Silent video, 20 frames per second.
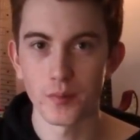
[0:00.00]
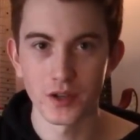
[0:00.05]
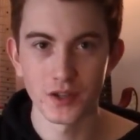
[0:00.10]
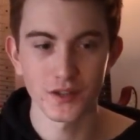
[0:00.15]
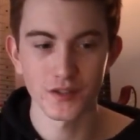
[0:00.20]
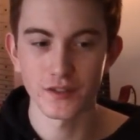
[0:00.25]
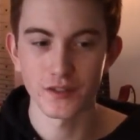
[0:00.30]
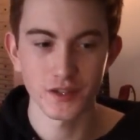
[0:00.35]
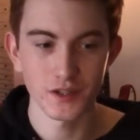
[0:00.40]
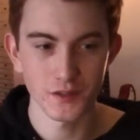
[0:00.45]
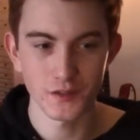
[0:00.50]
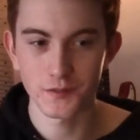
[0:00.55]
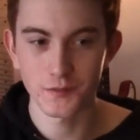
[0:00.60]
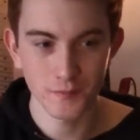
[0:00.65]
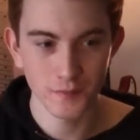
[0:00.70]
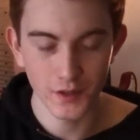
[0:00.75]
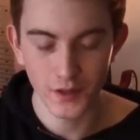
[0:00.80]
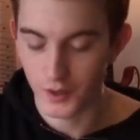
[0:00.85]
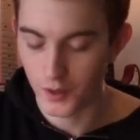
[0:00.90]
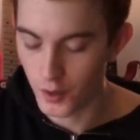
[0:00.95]
I just literally
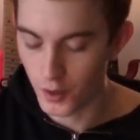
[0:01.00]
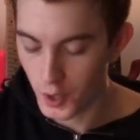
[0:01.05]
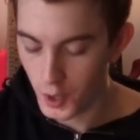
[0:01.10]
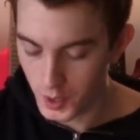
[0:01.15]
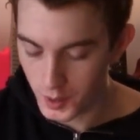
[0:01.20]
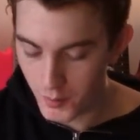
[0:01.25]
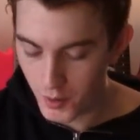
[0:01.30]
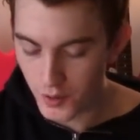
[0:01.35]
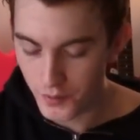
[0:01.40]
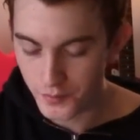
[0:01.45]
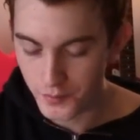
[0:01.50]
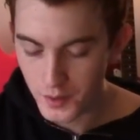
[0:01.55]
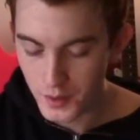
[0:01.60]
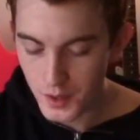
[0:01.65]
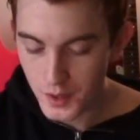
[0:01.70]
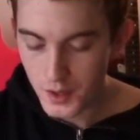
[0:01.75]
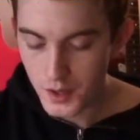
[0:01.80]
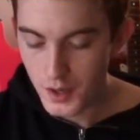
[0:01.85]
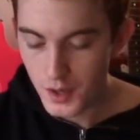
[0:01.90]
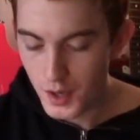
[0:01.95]
turn it on and I'm off.
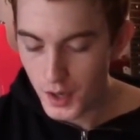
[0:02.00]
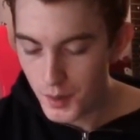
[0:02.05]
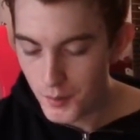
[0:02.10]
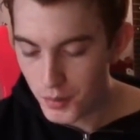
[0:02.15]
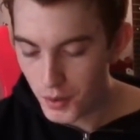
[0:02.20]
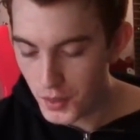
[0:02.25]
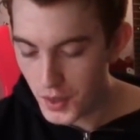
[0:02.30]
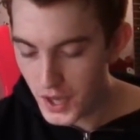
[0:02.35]
But